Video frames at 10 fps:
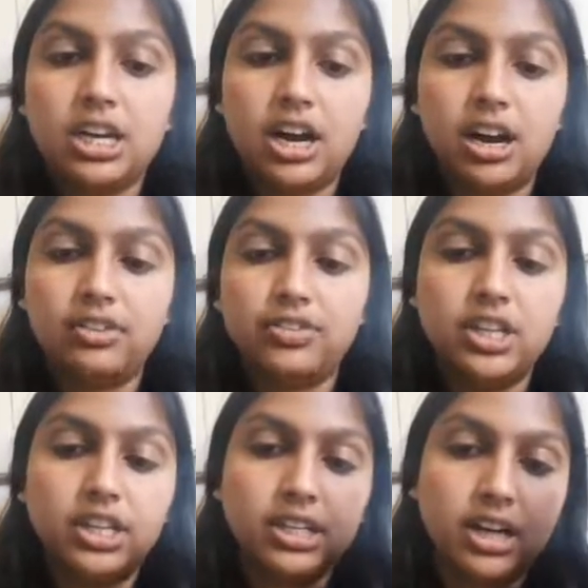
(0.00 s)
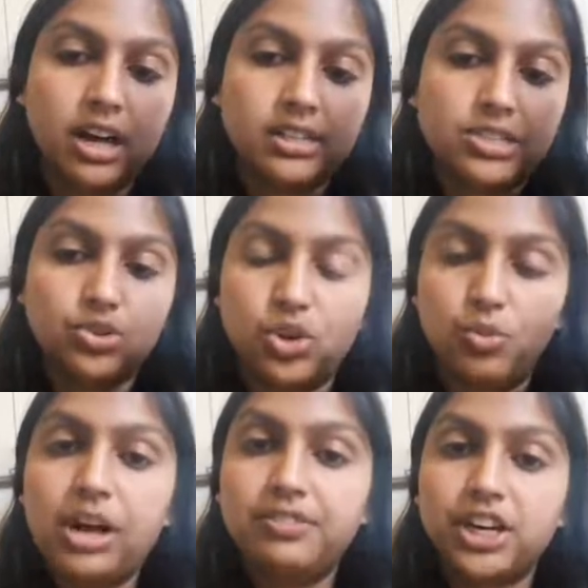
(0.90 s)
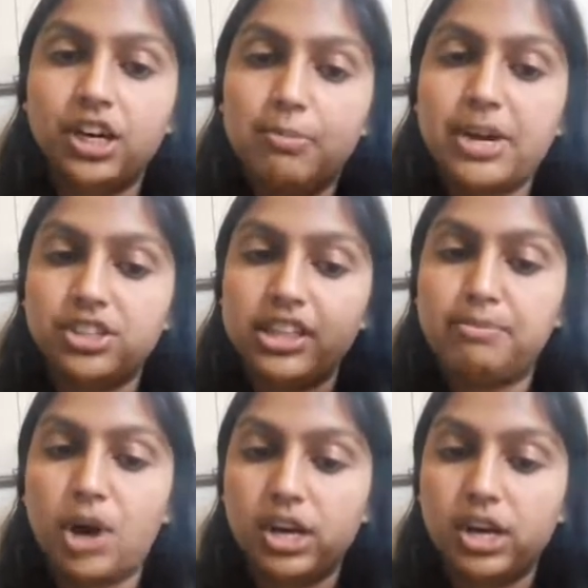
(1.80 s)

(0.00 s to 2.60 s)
of the social welfare compared to the